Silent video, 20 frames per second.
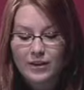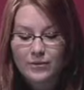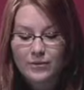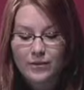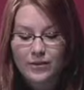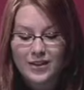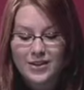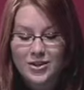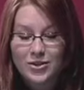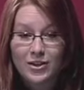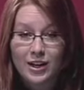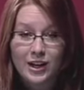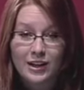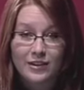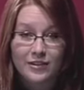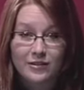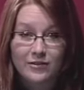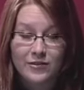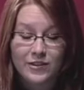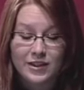out for the
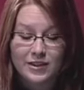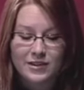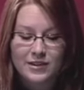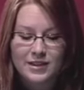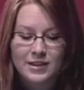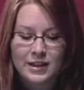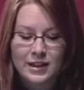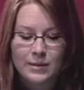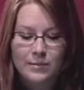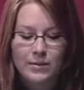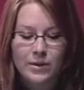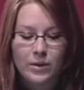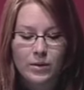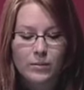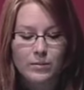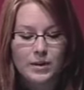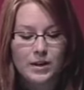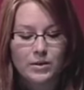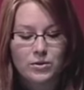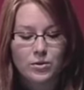track and field team, there
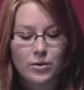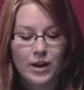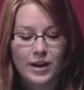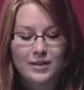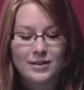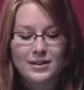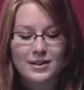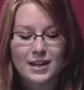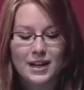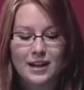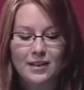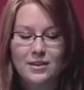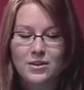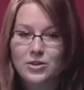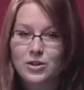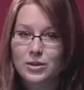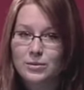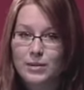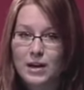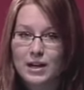will be a tryout today in the
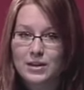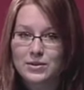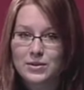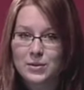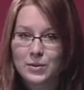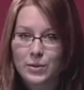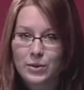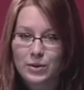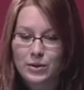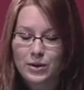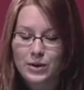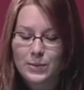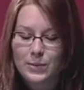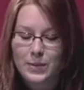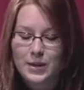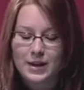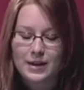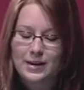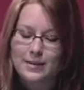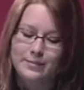gym at
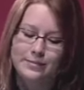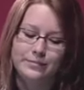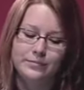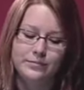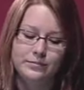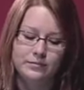2.30 p.m.